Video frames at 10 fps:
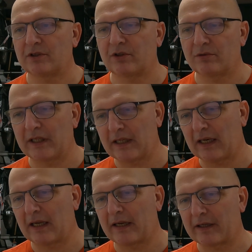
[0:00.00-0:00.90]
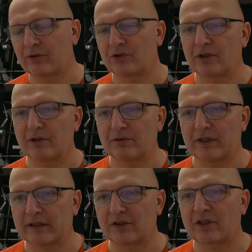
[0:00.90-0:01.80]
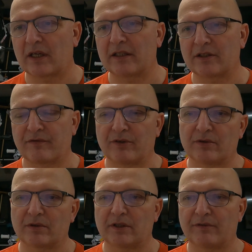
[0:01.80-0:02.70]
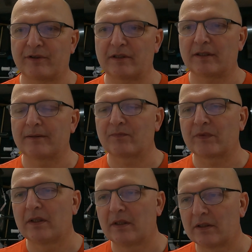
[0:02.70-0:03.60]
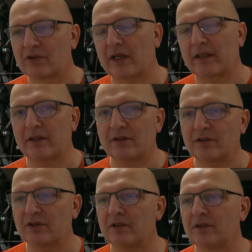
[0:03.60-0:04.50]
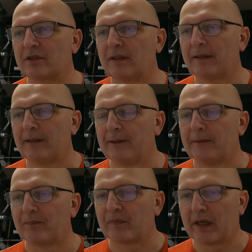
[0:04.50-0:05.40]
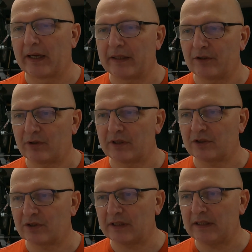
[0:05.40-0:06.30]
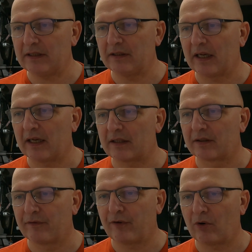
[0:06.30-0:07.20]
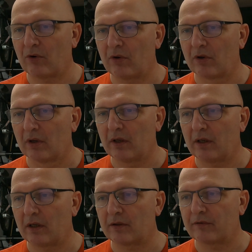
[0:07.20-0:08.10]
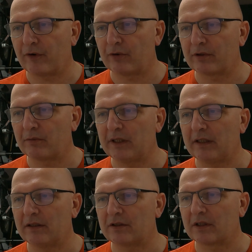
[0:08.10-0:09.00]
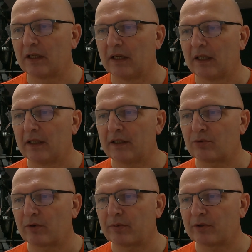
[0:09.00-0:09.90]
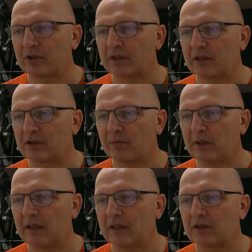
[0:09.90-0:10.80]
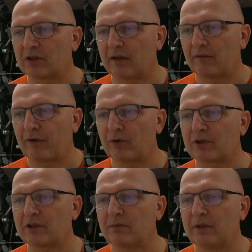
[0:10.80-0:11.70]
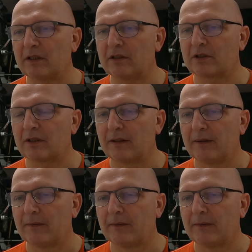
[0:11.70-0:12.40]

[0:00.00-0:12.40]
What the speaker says: So then I continued the exercise for different target distances, and you can see that for on 400 meters, it's 1.6 centimeters and 4 centimeters,